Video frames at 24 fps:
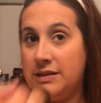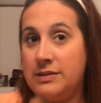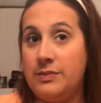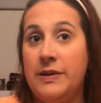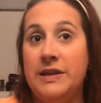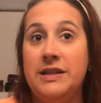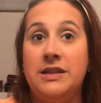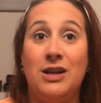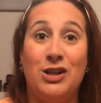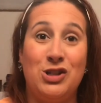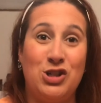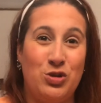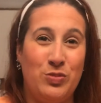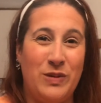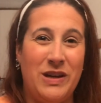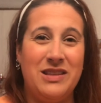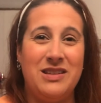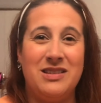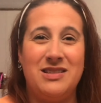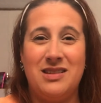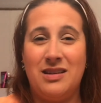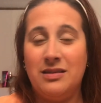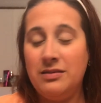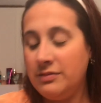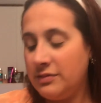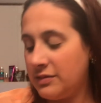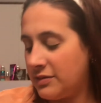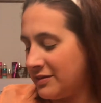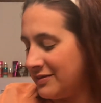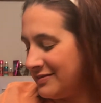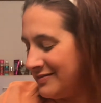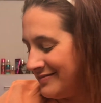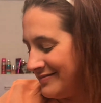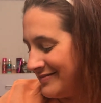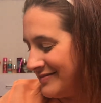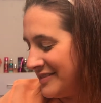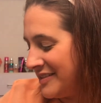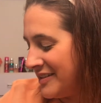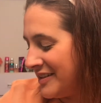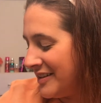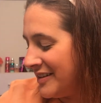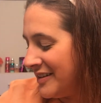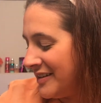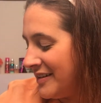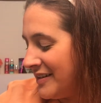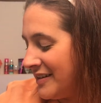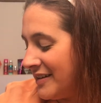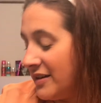it's been touched by the sun.
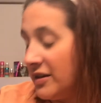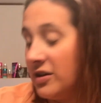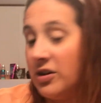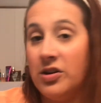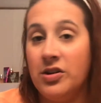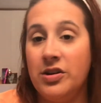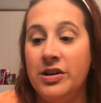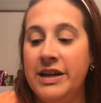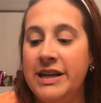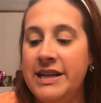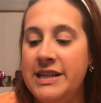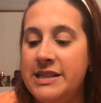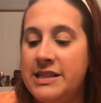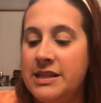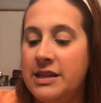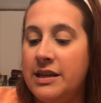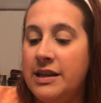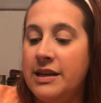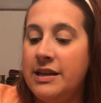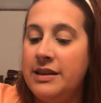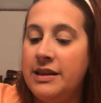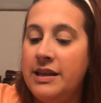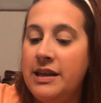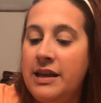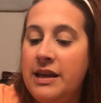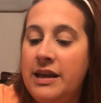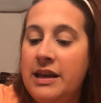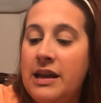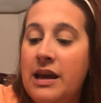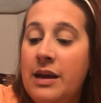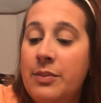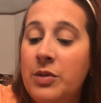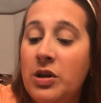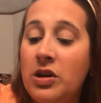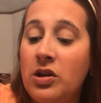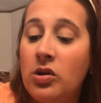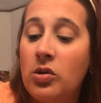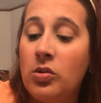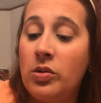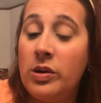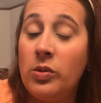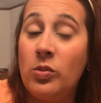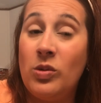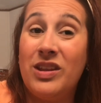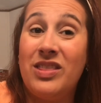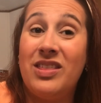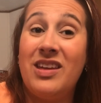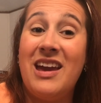All right, and then I'm gonna go
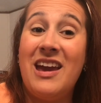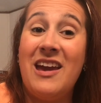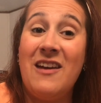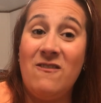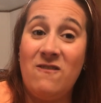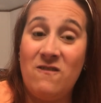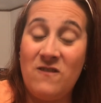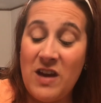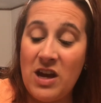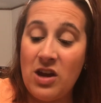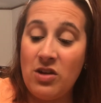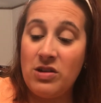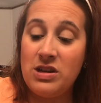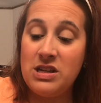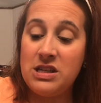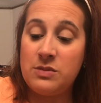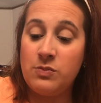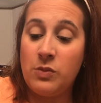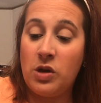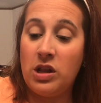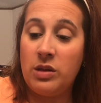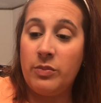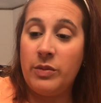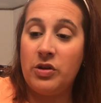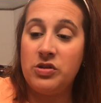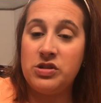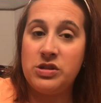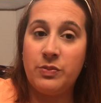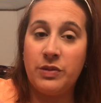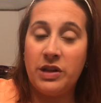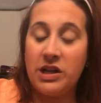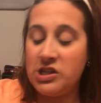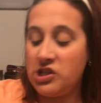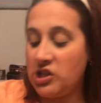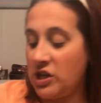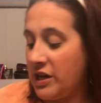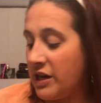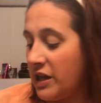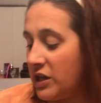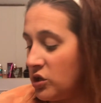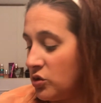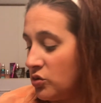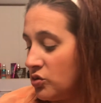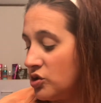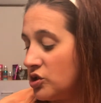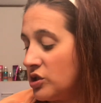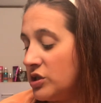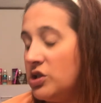in with a very small amount of blush, and I
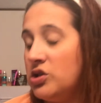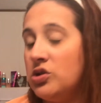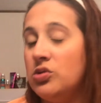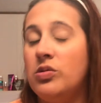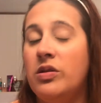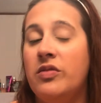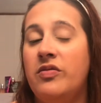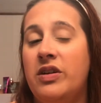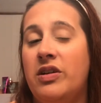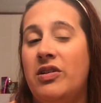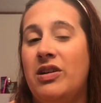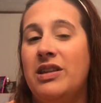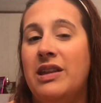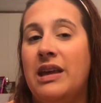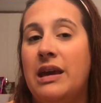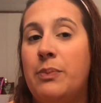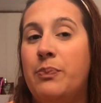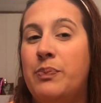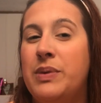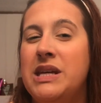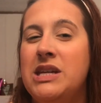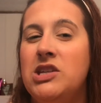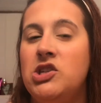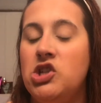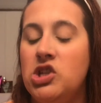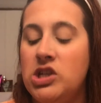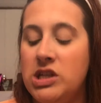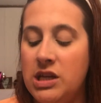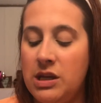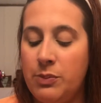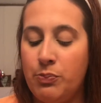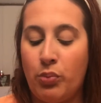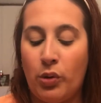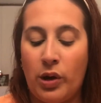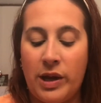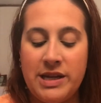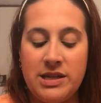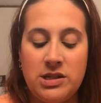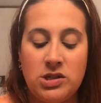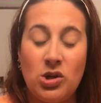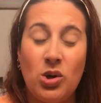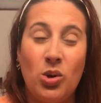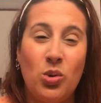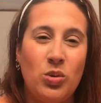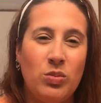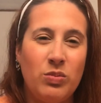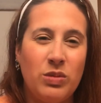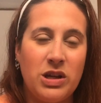usually do a very like peachy, bright
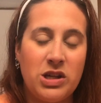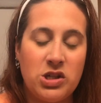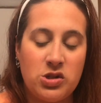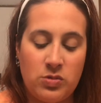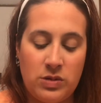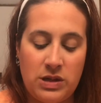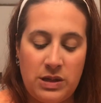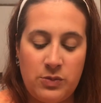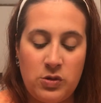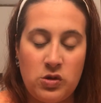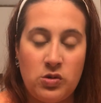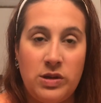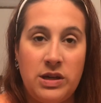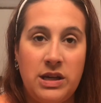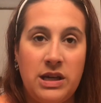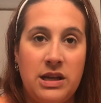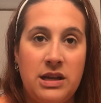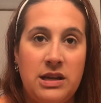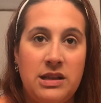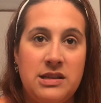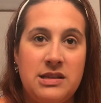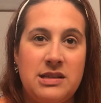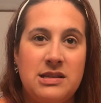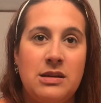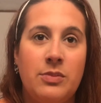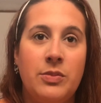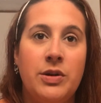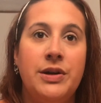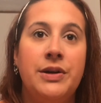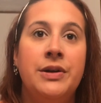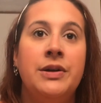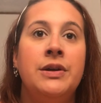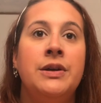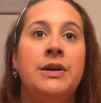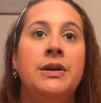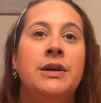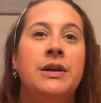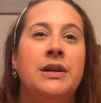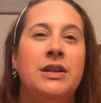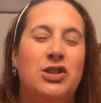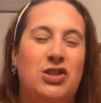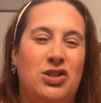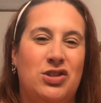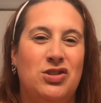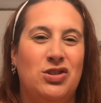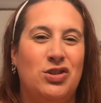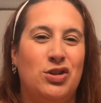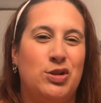tone blush when I'm doing it in the summer. It
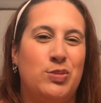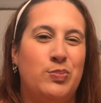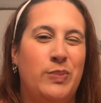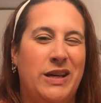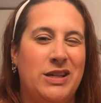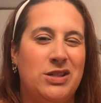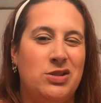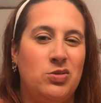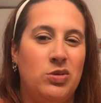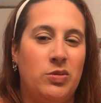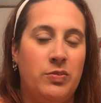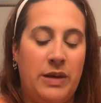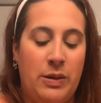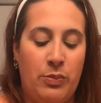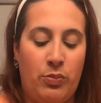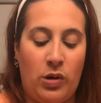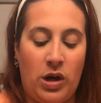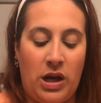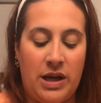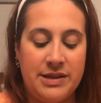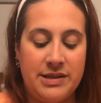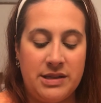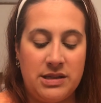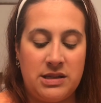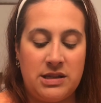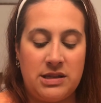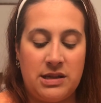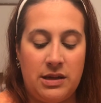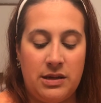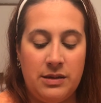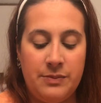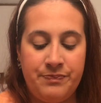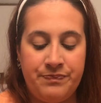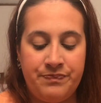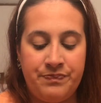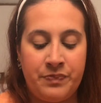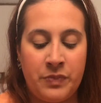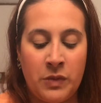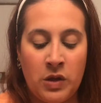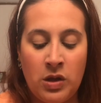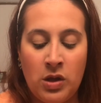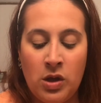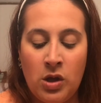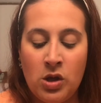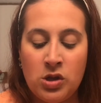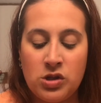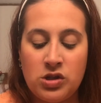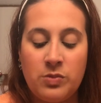just looks best with my bronze skin.
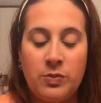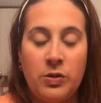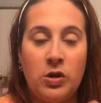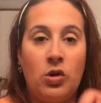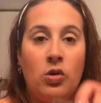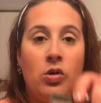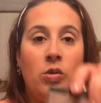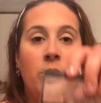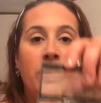So I'm gonna go